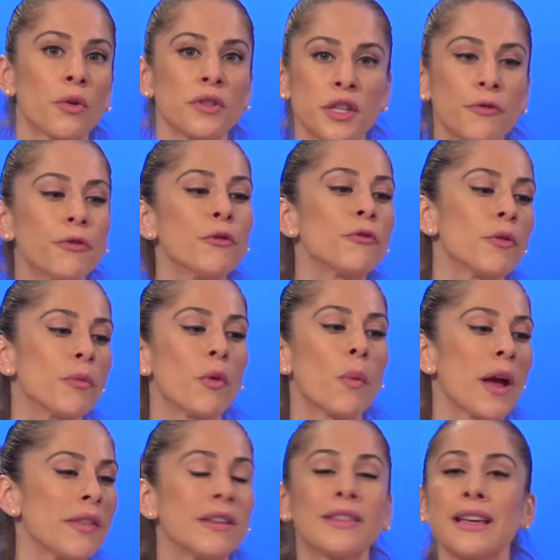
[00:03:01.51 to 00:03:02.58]
or different from the
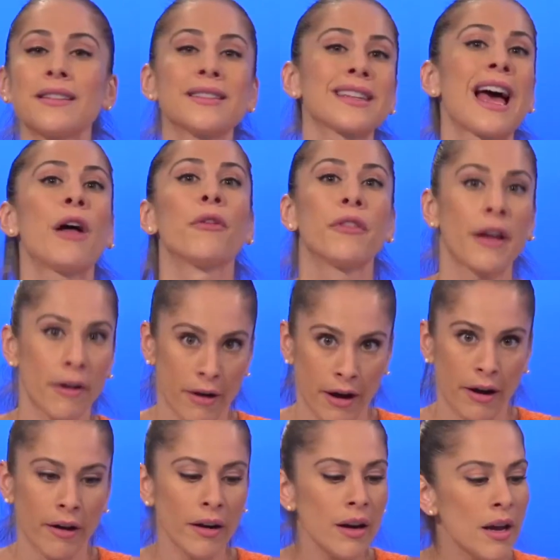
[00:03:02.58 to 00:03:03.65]
way that they style their
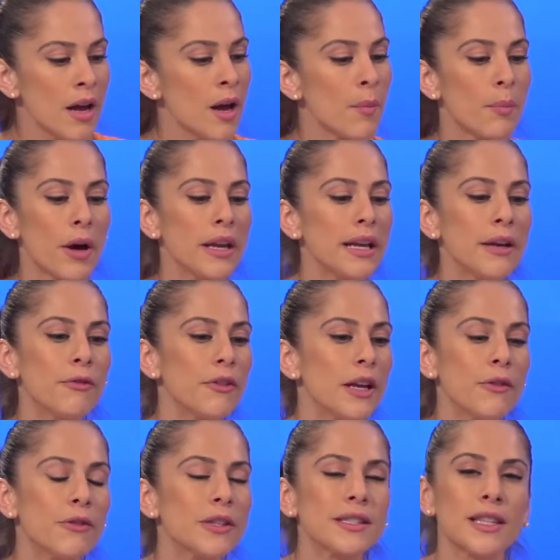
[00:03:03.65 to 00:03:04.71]
hair. But
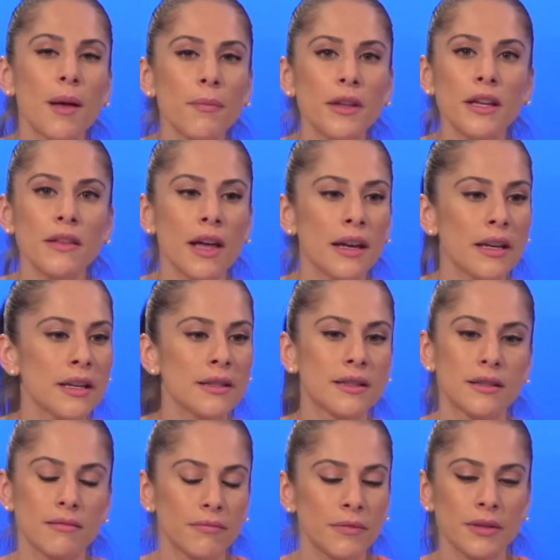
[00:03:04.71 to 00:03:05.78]
if it's something that
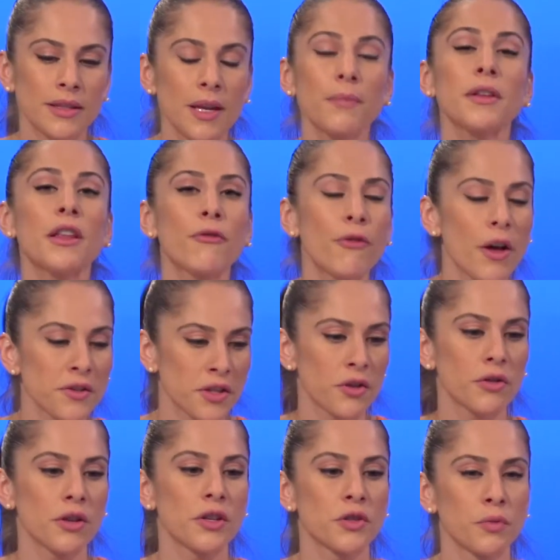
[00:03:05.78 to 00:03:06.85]
falls
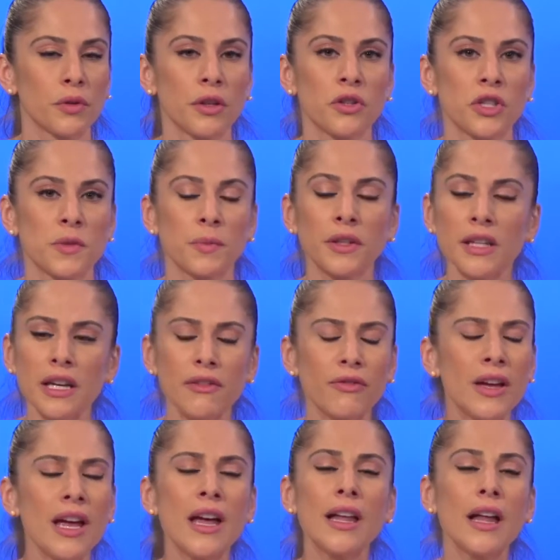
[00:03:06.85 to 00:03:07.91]
under his religious belief,
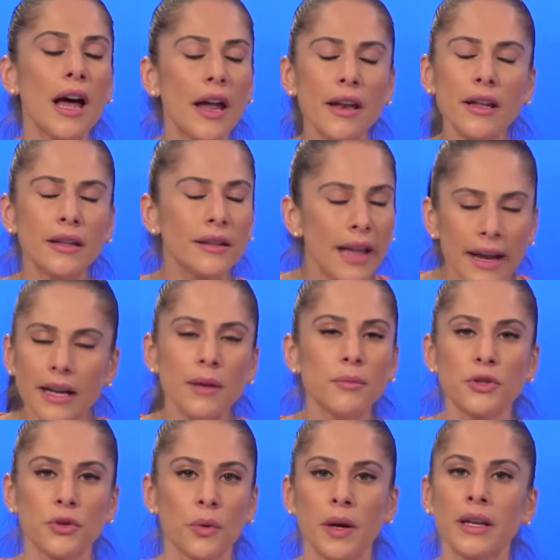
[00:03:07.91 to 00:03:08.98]
let him
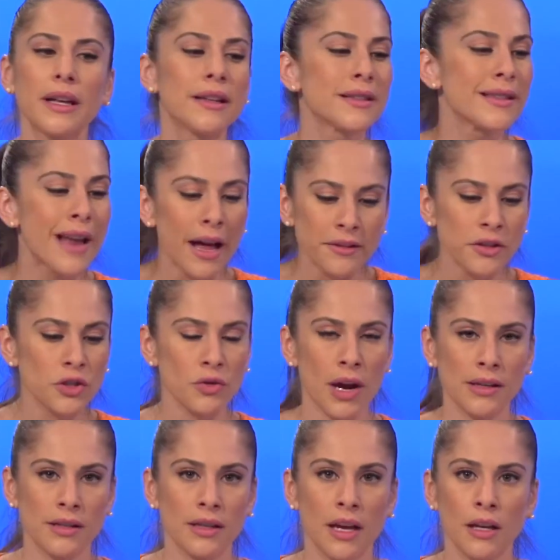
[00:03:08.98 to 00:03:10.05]
do it. It's not
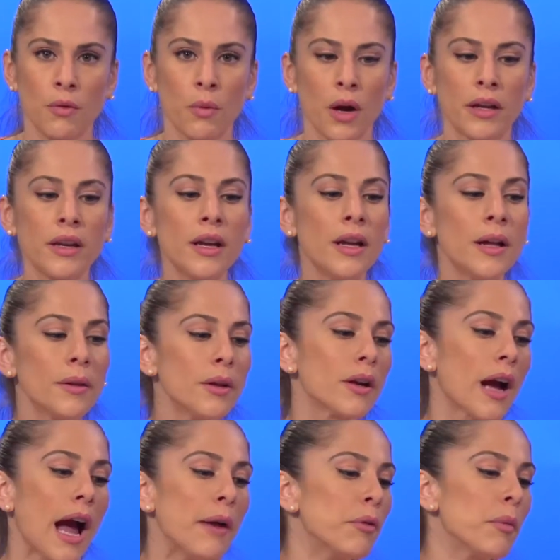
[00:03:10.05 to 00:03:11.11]
distracting anyone.
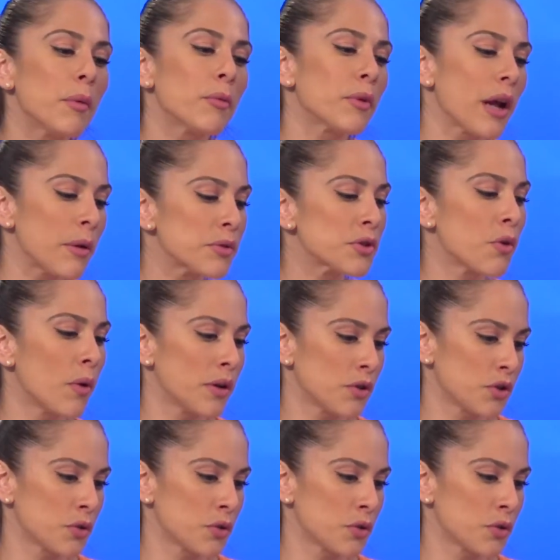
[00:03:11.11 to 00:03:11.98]
Look, I remember when I was going to